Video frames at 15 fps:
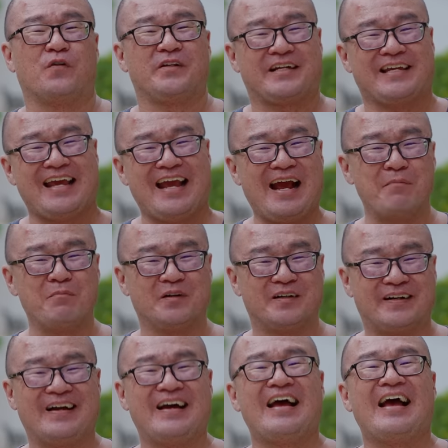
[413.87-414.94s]
the
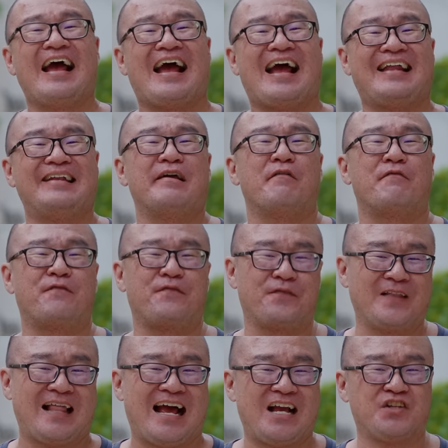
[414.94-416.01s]
camera and
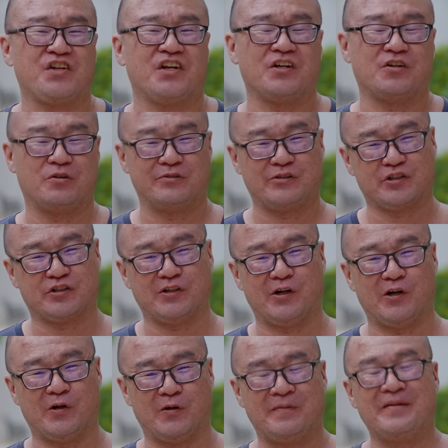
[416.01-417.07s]
flash
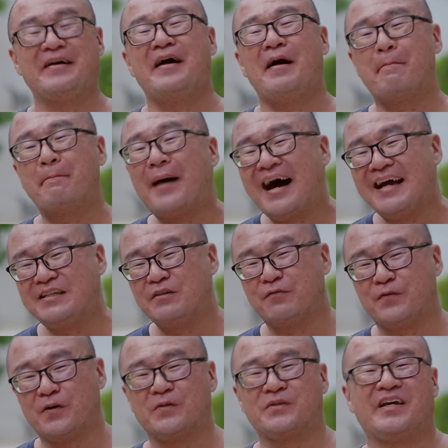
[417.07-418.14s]
control. By
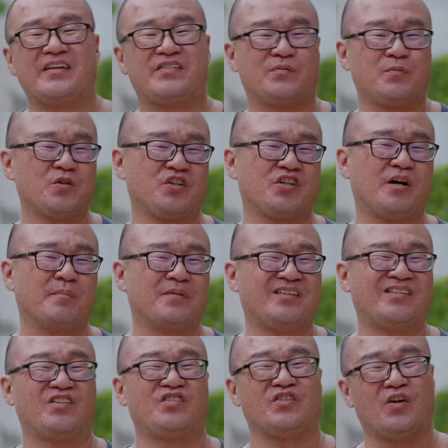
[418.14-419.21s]
default, the exposure
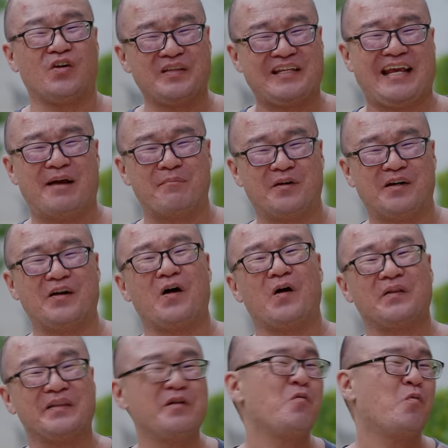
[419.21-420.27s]
compensation on camera
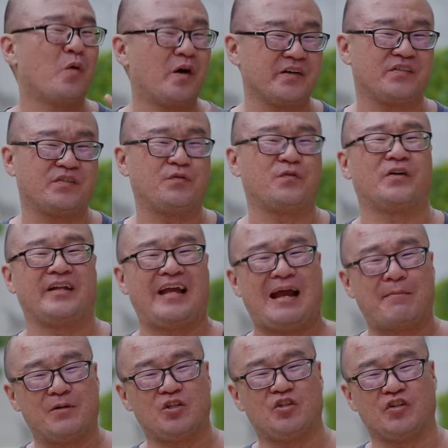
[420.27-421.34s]
only works for the
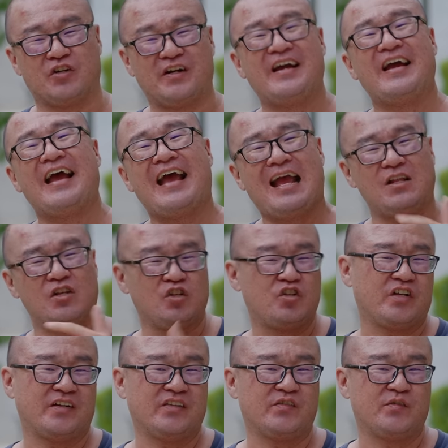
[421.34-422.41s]
aperture and
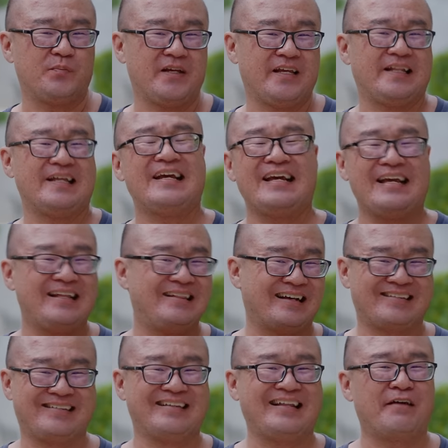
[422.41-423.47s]
shutter speed. It
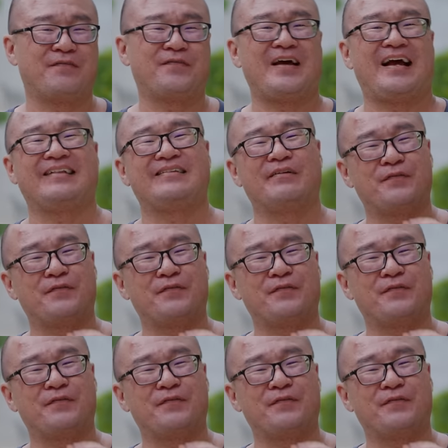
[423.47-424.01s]
doesn't affect the